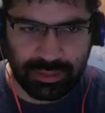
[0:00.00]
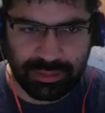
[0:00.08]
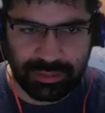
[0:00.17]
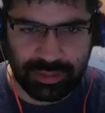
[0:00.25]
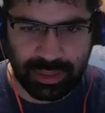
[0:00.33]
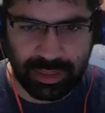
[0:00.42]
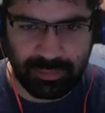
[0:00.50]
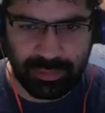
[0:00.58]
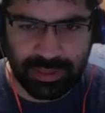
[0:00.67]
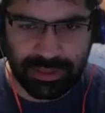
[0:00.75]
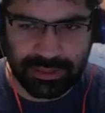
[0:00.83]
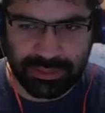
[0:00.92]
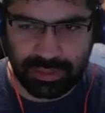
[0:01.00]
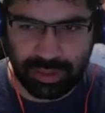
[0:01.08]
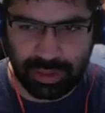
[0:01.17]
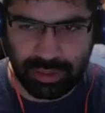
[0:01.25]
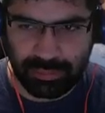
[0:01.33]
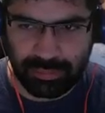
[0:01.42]
the image is
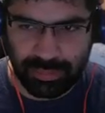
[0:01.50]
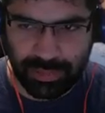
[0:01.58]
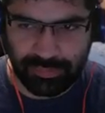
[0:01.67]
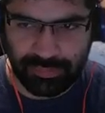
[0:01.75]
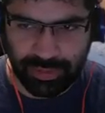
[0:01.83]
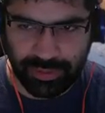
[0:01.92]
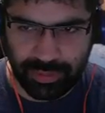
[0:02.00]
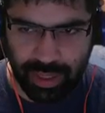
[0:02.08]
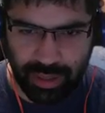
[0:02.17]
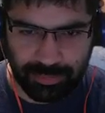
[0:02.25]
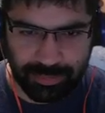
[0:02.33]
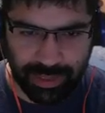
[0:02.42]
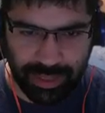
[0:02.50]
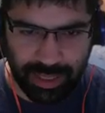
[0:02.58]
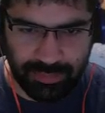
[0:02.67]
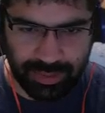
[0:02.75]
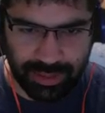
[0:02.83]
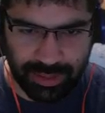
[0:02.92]
gone, but if I do update
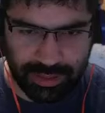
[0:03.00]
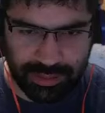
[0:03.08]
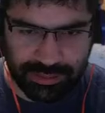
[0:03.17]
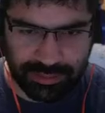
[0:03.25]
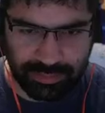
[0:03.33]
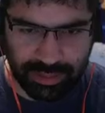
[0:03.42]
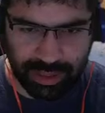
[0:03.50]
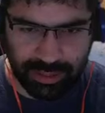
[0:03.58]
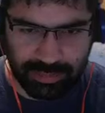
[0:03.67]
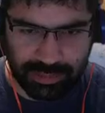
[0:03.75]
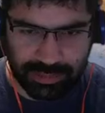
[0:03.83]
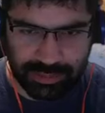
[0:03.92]
avatar, let's see what happens.